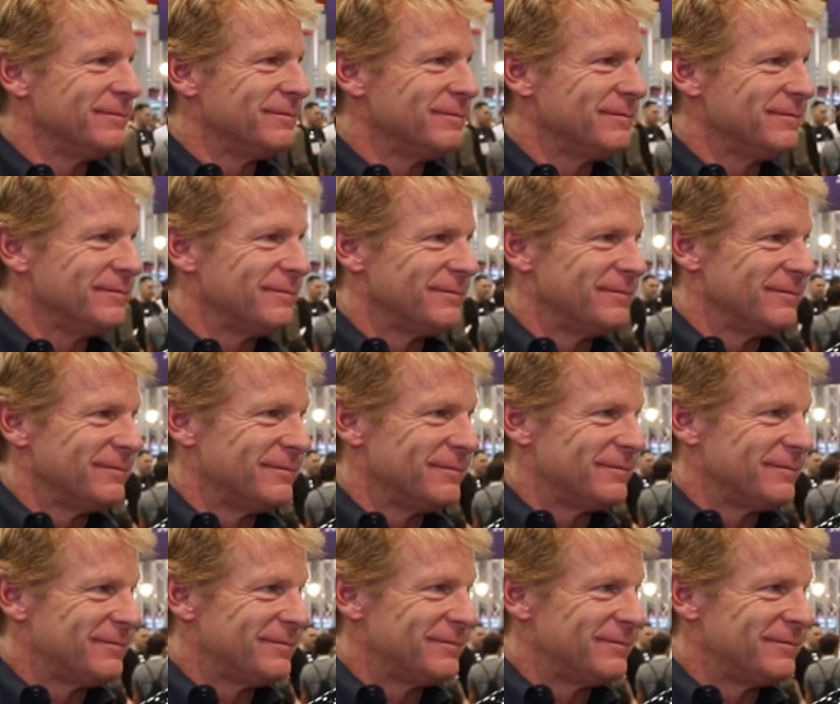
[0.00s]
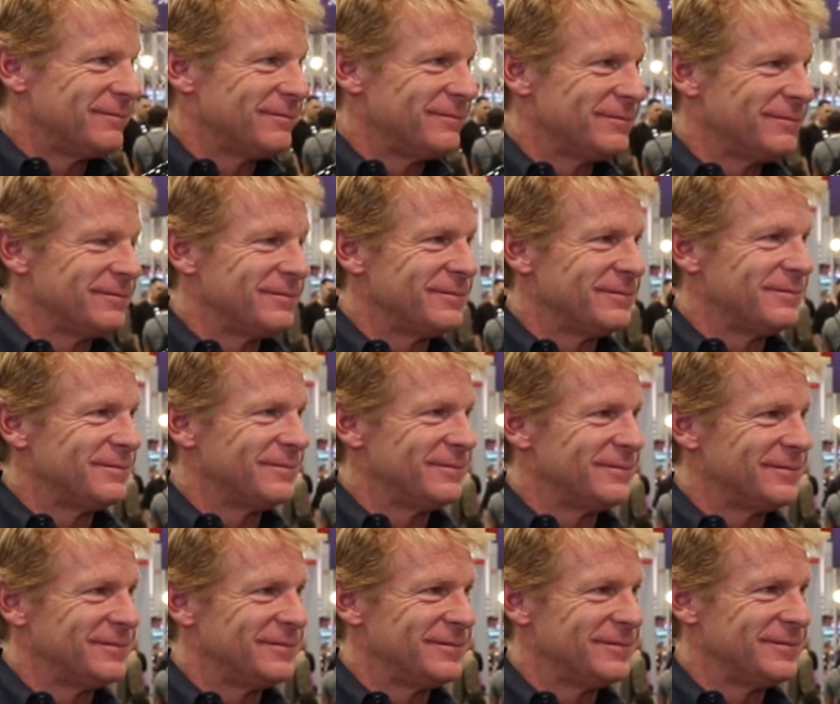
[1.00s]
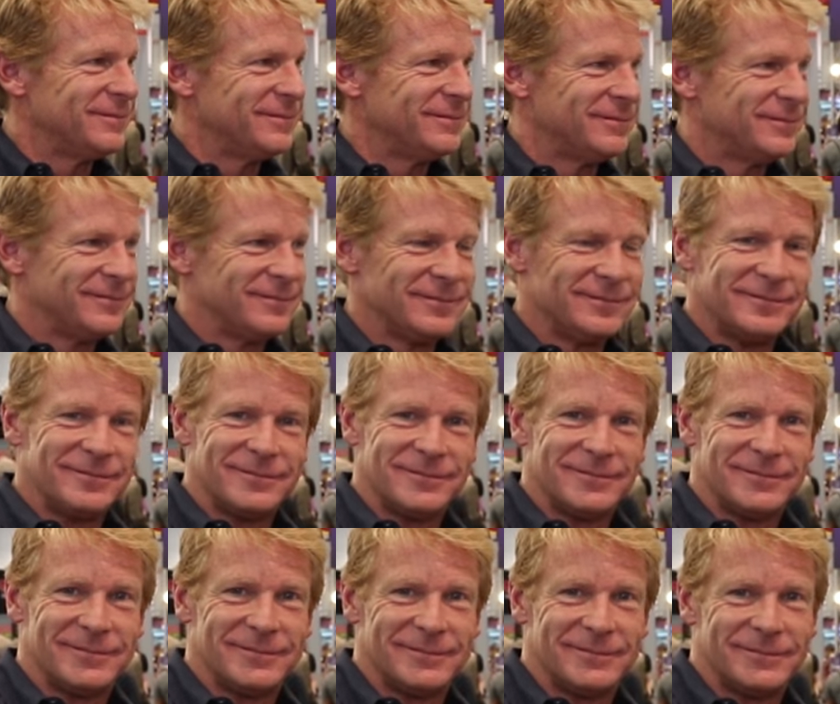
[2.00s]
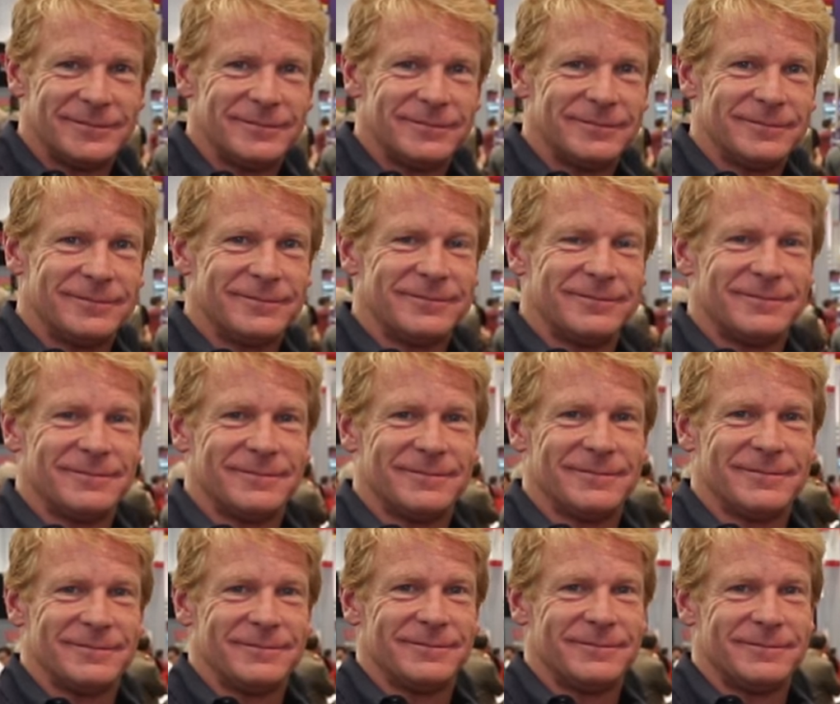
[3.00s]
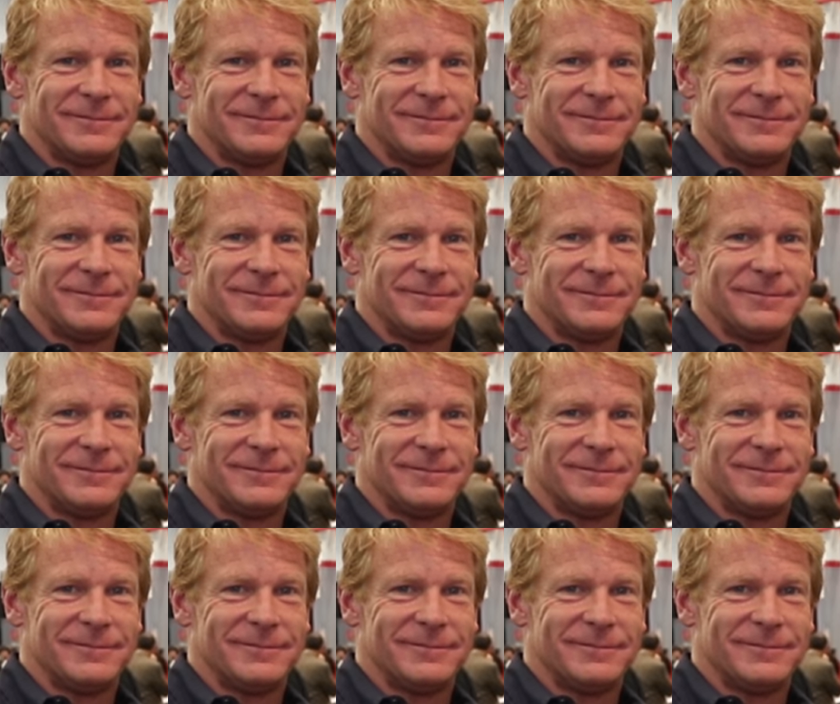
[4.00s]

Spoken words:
[no speech]